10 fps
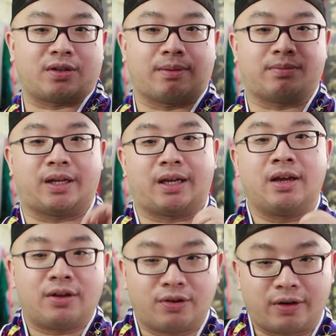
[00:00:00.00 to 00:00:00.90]
something,
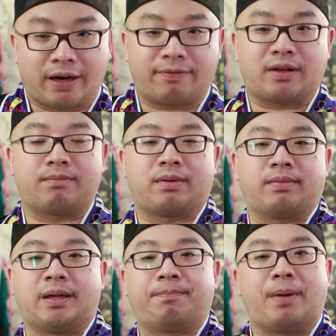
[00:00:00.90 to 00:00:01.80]
you give them
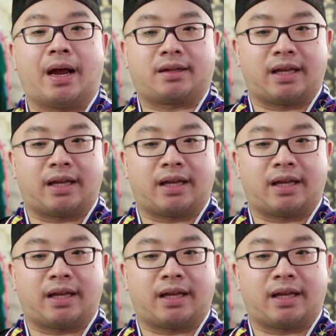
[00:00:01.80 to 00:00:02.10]
something back.